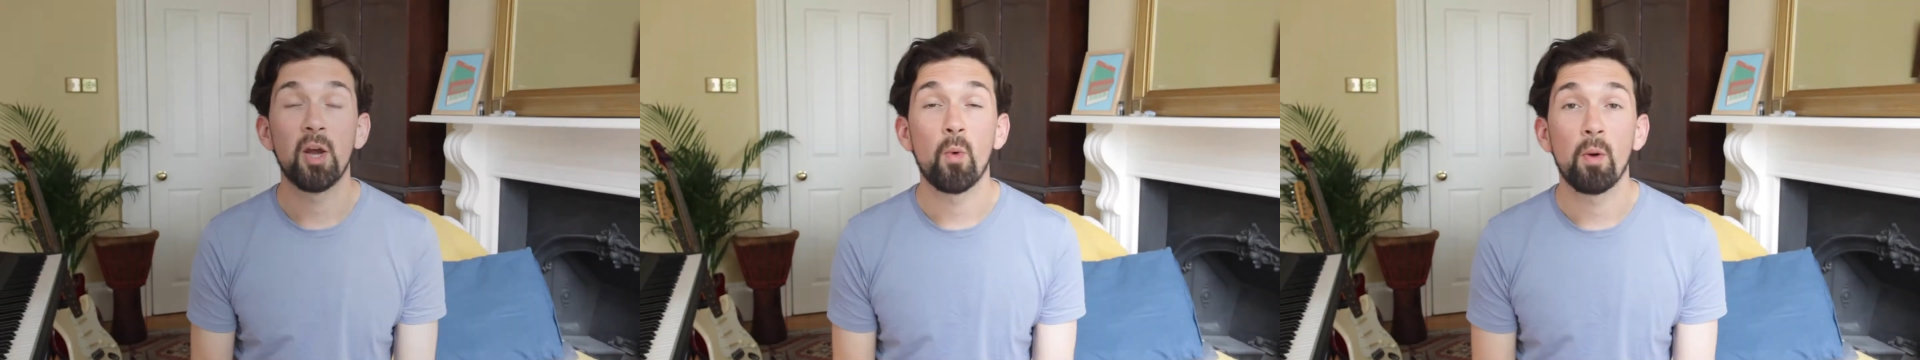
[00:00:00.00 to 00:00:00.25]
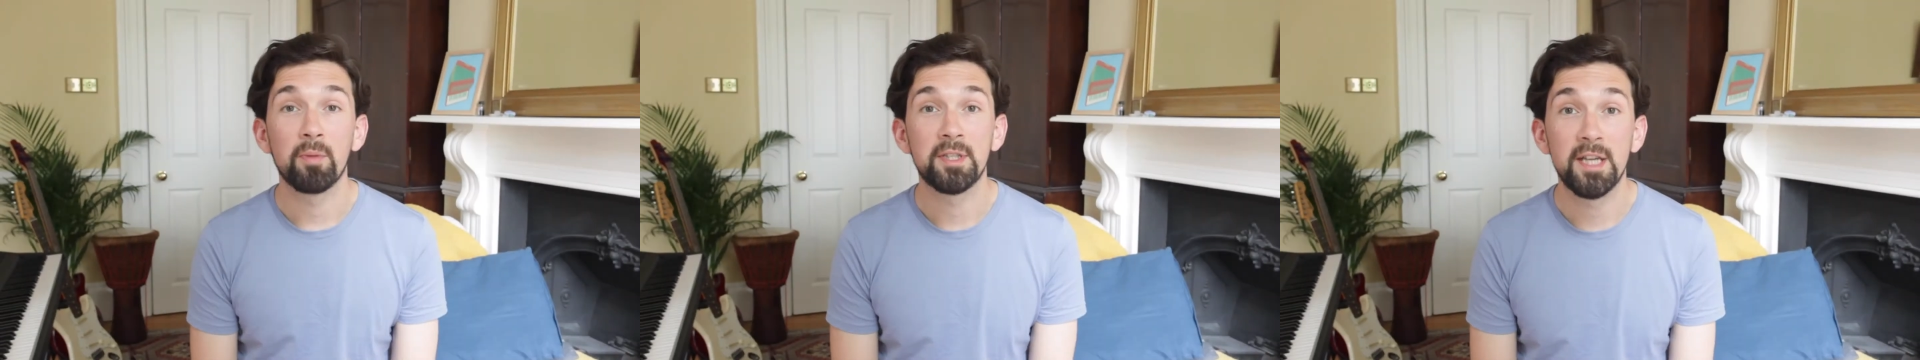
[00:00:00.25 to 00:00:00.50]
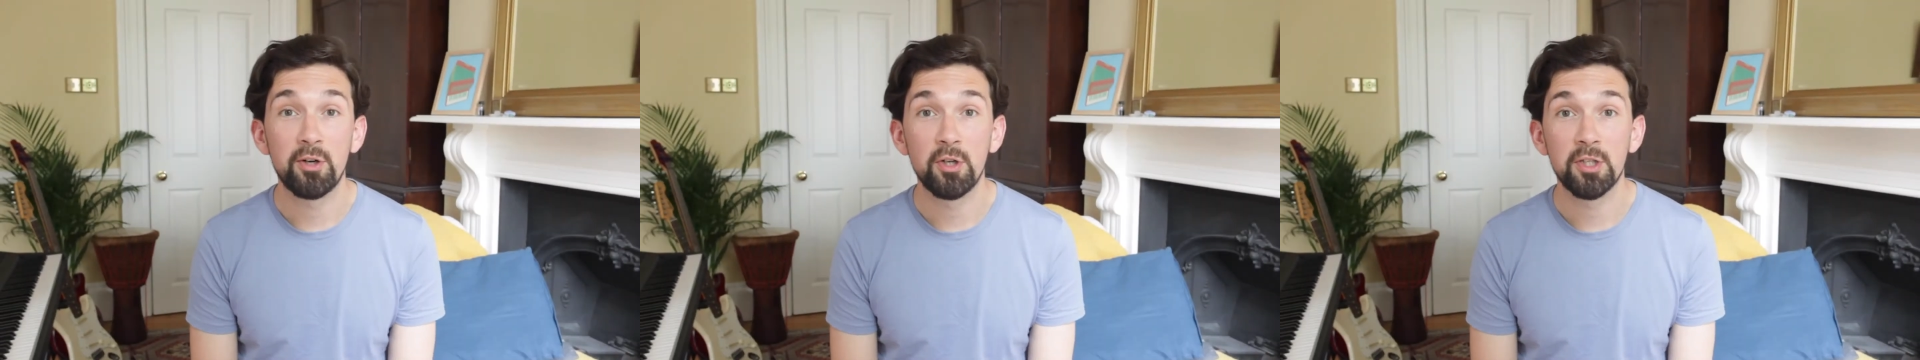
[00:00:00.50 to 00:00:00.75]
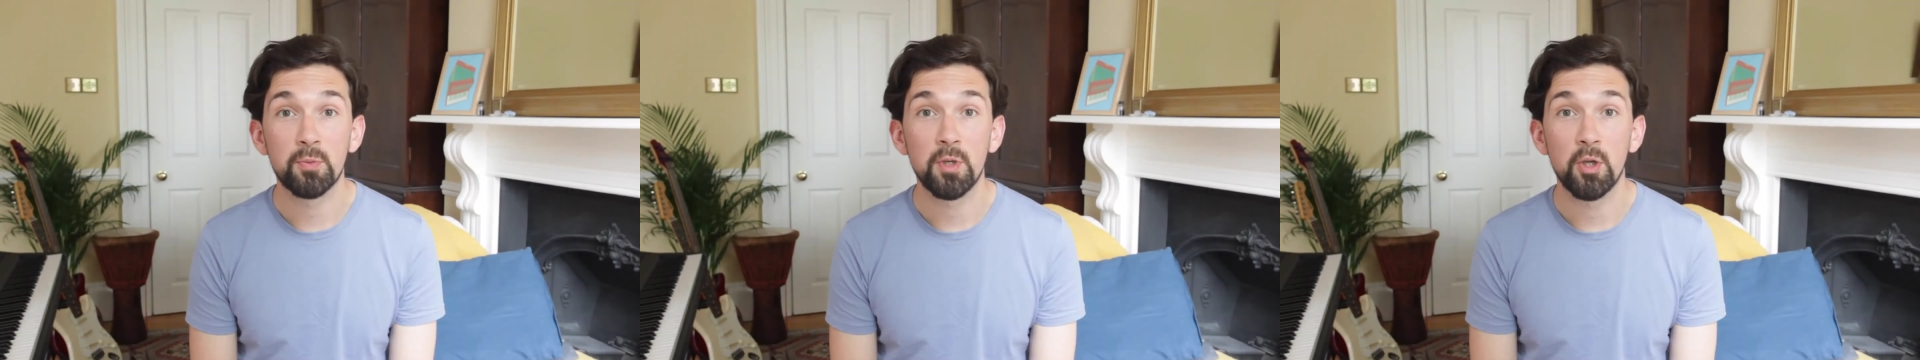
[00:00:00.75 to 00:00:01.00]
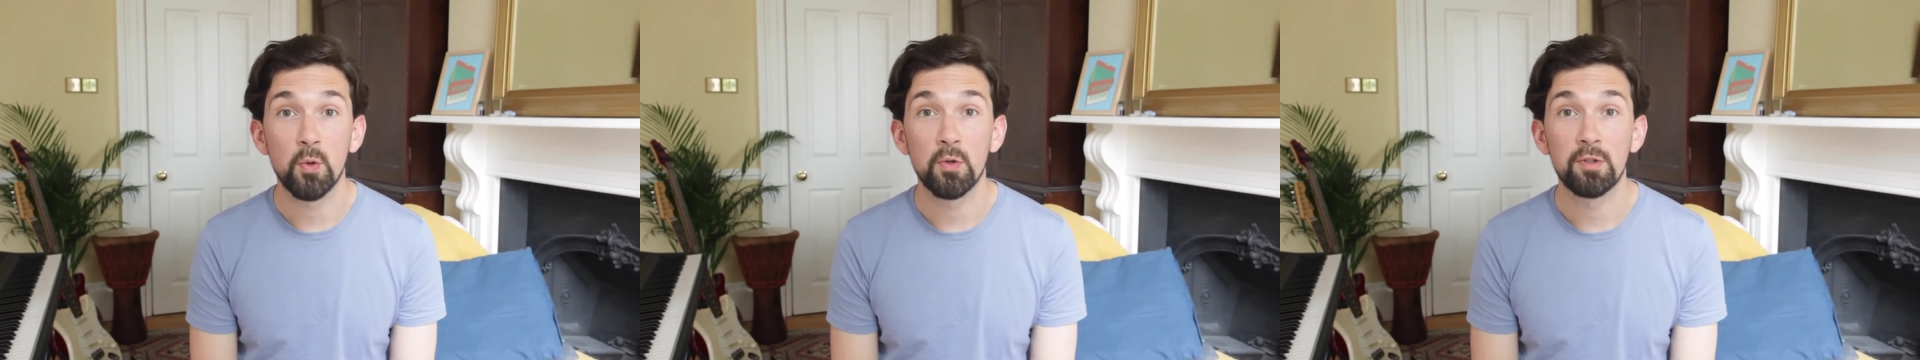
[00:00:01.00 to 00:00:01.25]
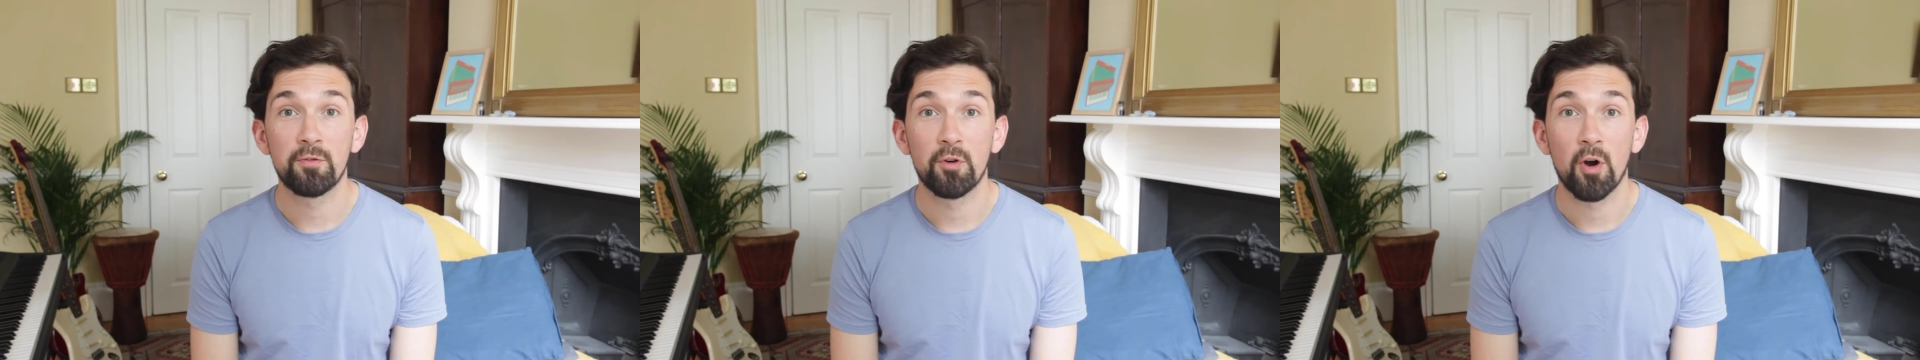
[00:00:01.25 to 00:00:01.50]
on what materials we
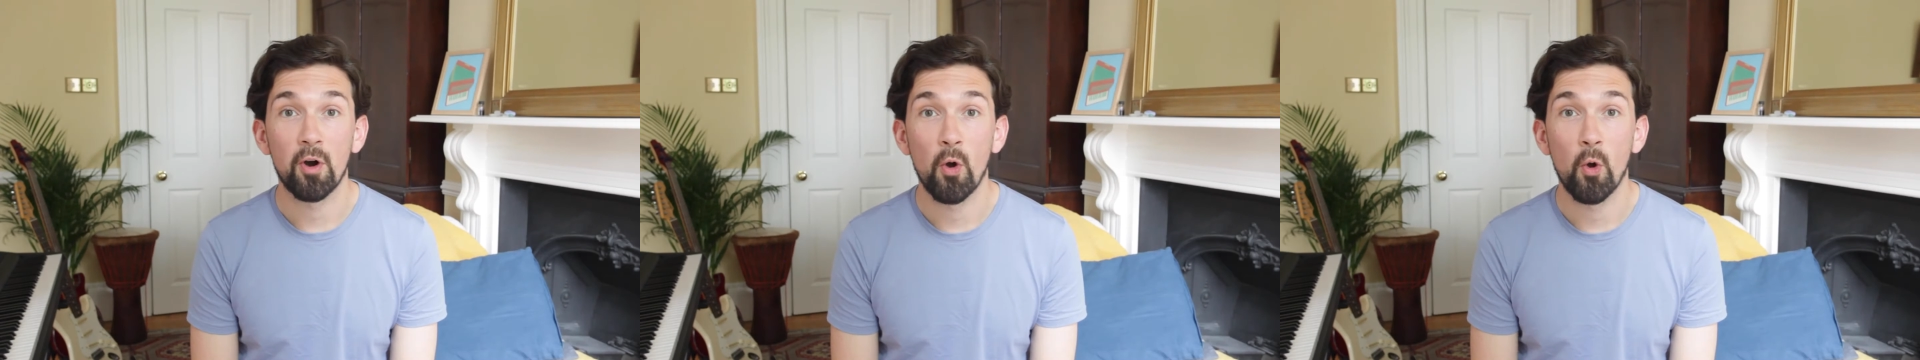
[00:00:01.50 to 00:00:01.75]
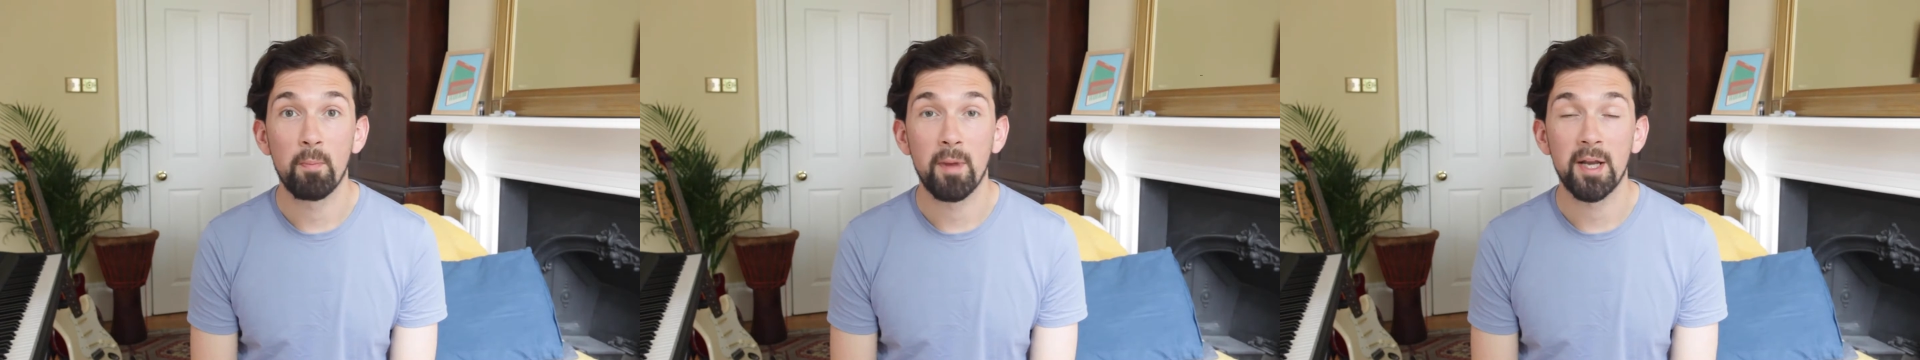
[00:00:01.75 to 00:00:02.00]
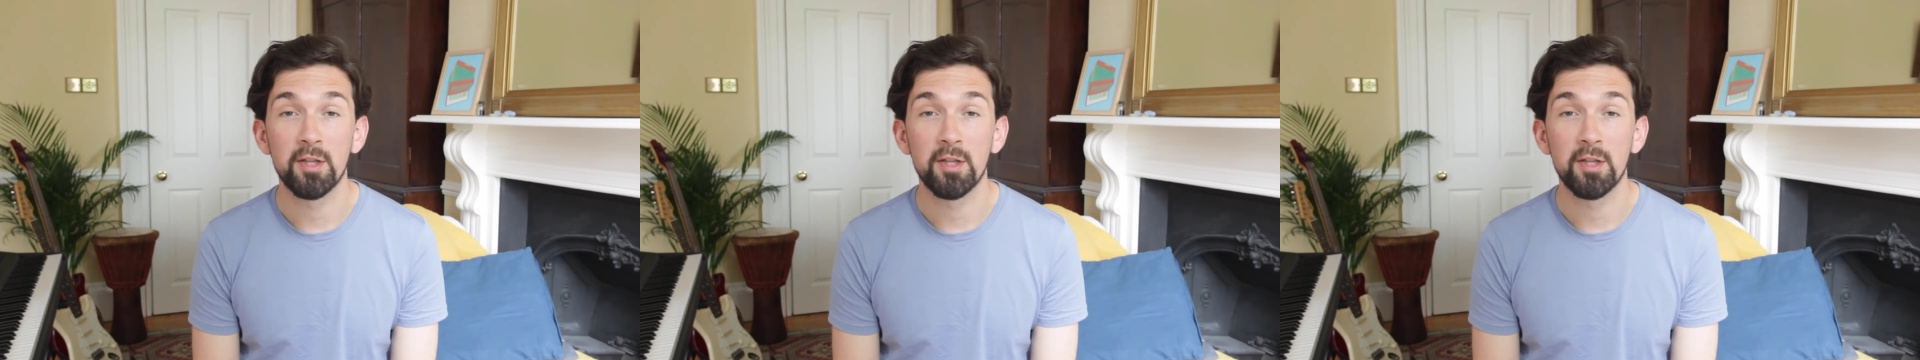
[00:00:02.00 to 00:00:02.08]
use for our homemade